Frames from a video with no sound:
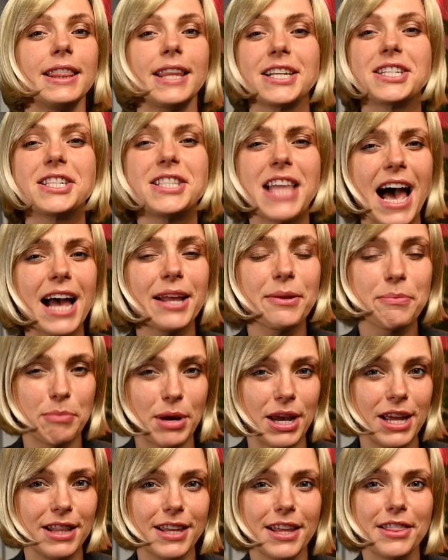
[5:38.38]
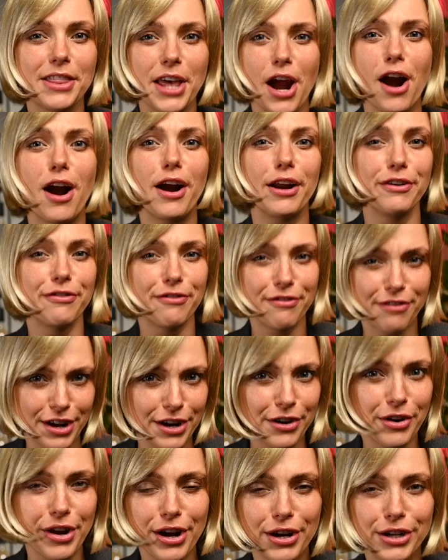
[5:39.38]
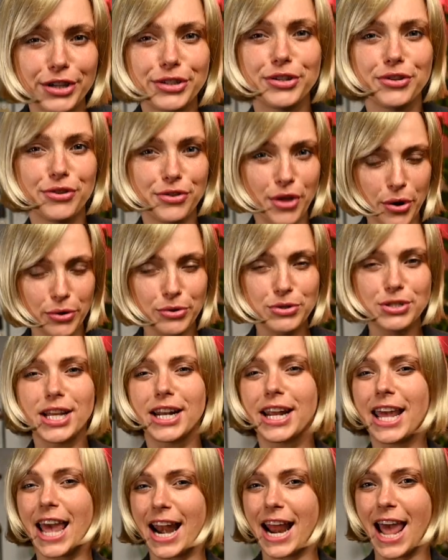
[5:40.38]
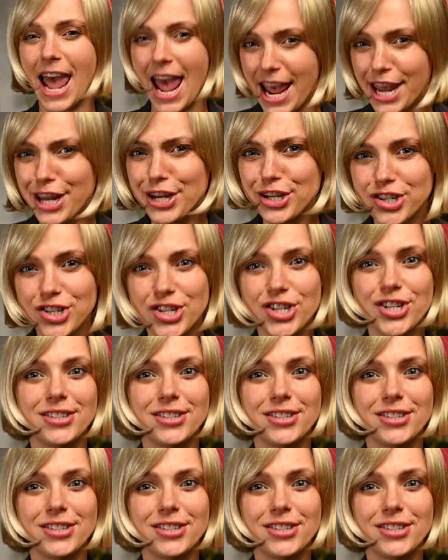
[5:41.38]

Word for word: Does that mean that they are inferior superior to those that can age?